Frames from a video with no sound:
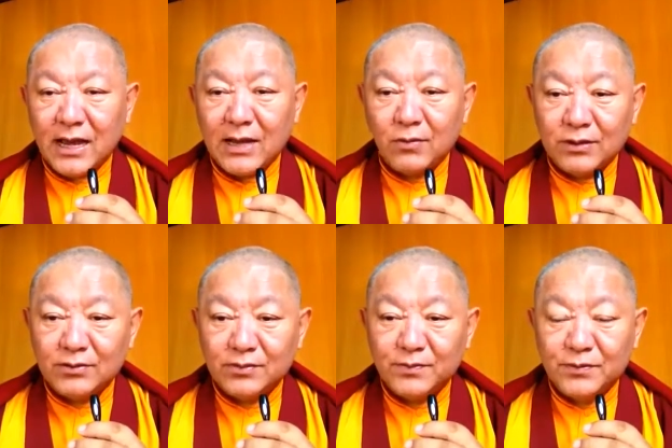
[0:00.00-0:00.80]
I
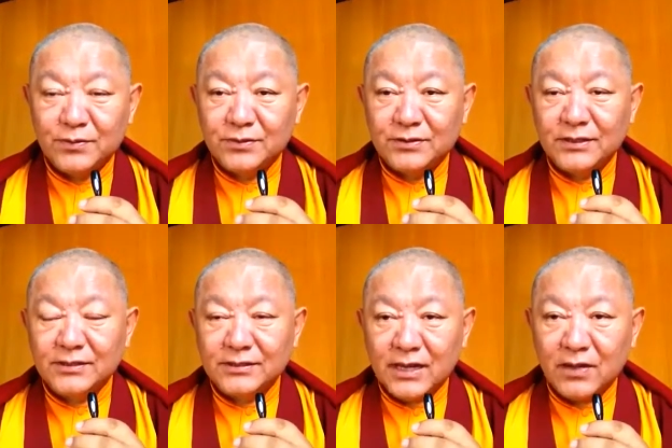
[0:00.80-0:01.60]
want to produce
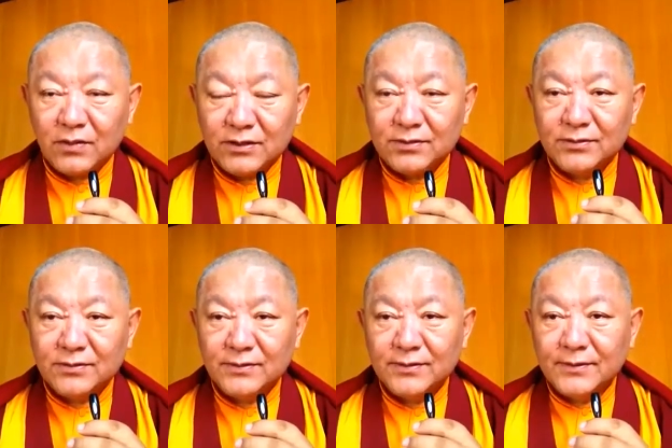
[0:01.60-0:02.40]
this, I want to
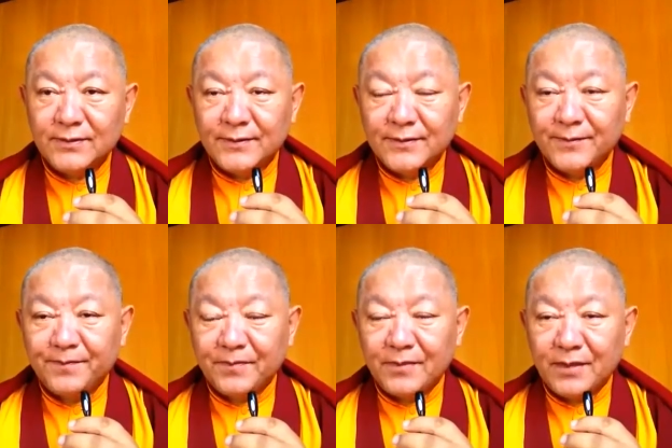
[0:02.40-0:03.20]

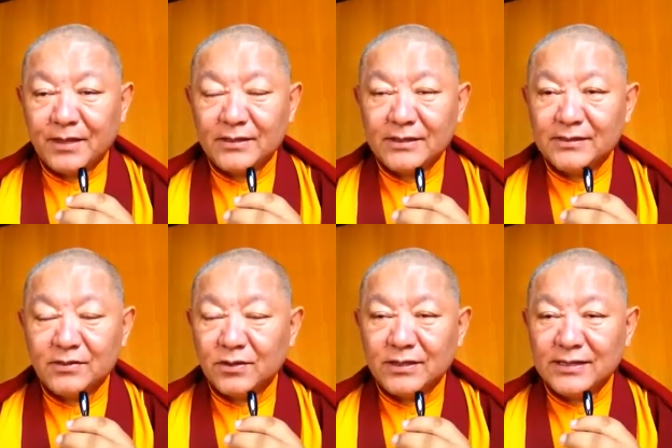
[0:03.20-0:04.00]
make
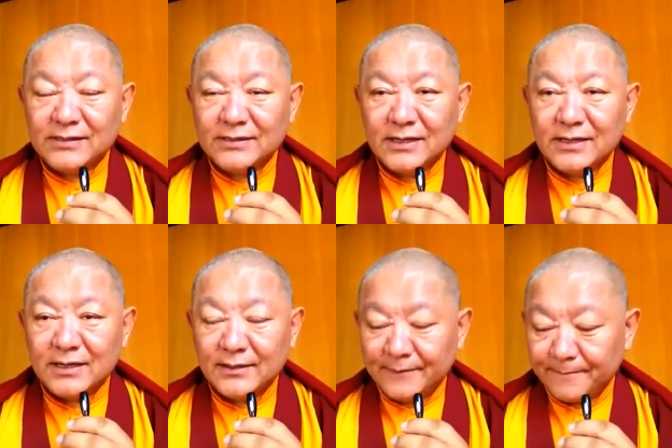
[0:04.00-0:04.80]
this, not
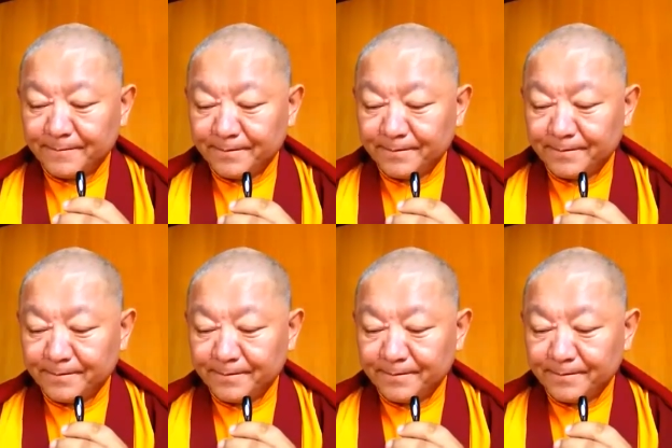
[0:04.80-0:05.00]
necessarily.